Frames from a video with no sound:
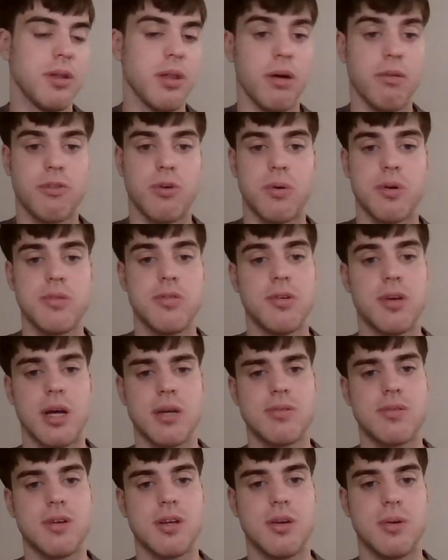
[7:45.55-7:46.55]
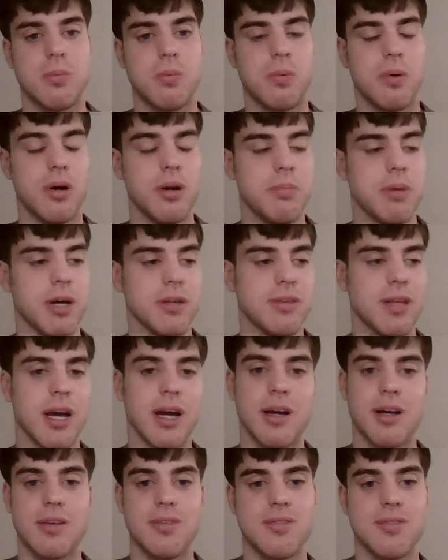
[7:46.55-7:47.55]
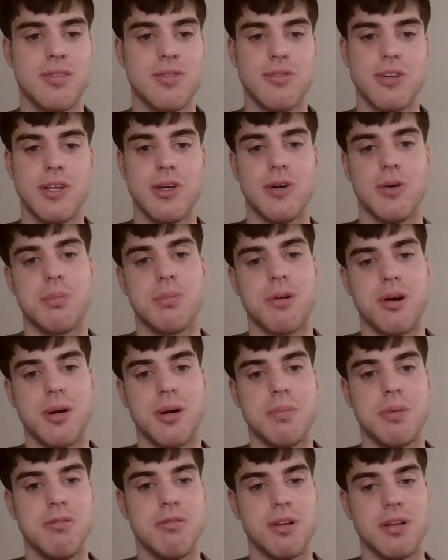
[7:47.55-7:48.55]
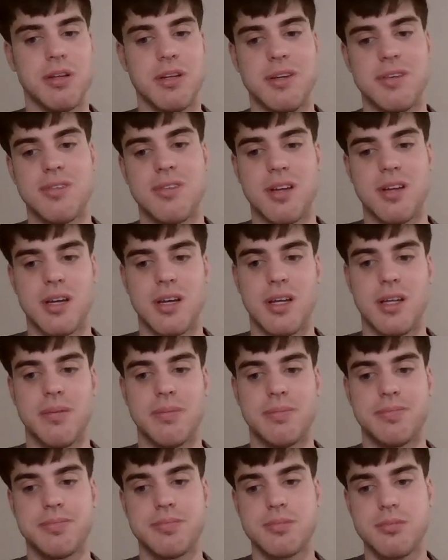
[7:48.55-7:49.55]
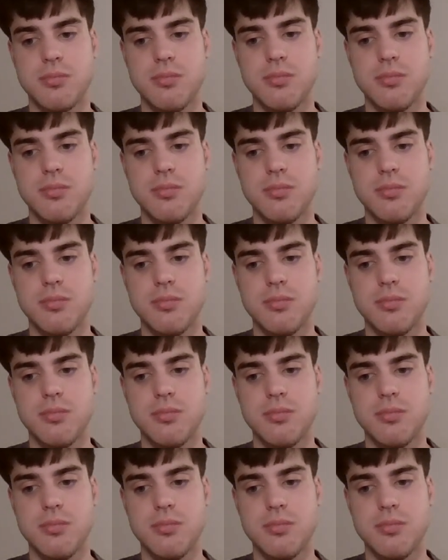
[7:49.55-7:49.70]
Of course, you guys need to worry about that because this video will probably be released in